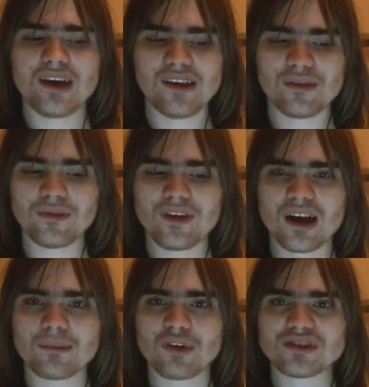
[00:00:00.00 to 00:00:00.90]
So we've
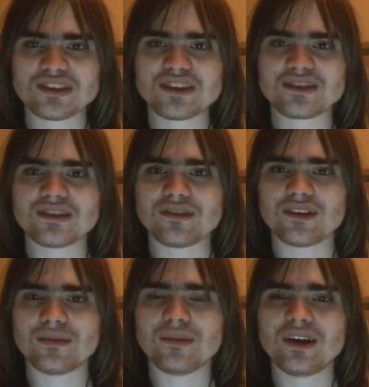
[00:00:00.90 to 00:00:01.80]
got about 6 of
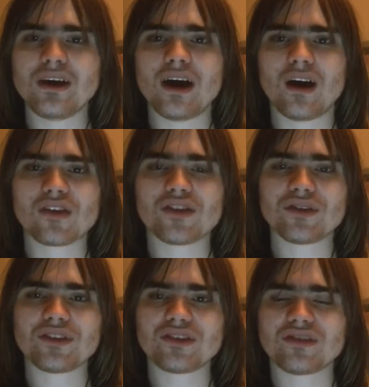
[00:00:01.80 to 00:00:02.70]
them. Also in
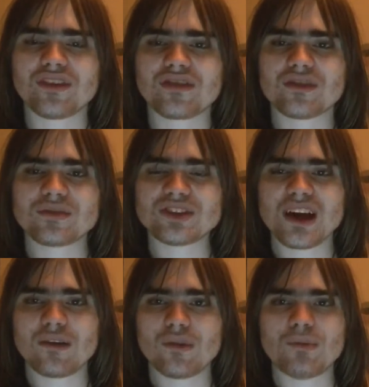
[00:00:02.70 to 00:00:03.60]
the description
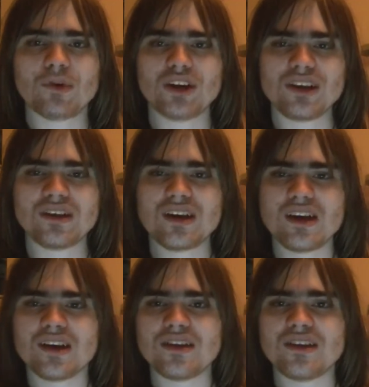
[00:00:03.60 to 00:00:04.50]
I will be putting
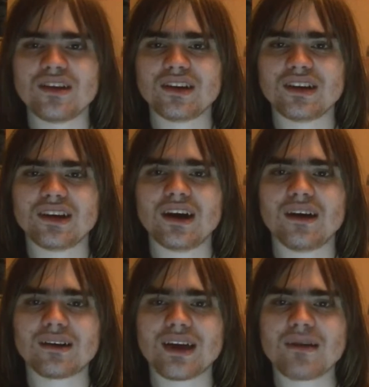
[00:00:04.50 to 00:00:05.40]
the
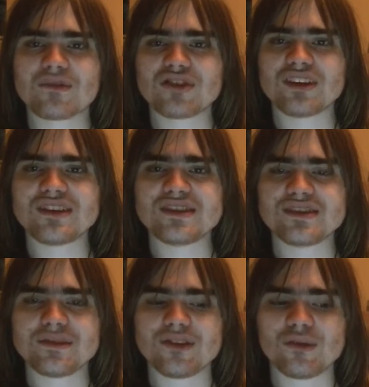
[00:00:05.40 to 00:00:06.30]
game releases
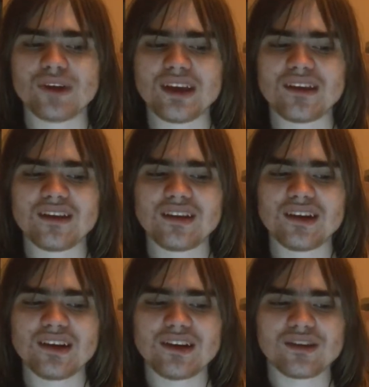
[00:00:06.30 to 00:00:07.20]
of the week.
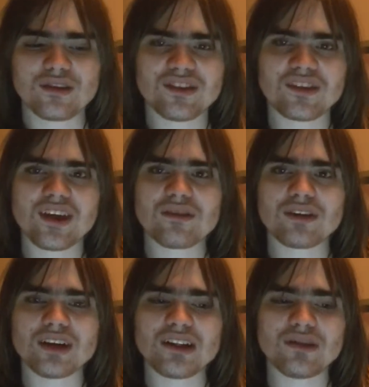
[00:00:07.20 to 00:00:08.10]
So let's just get
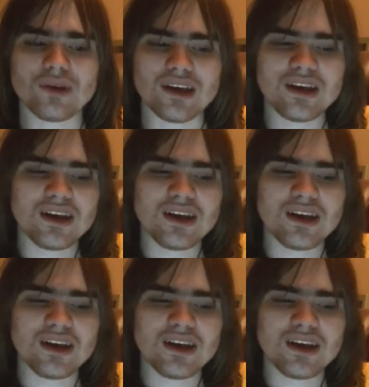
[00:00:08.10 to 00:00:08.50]
right into it.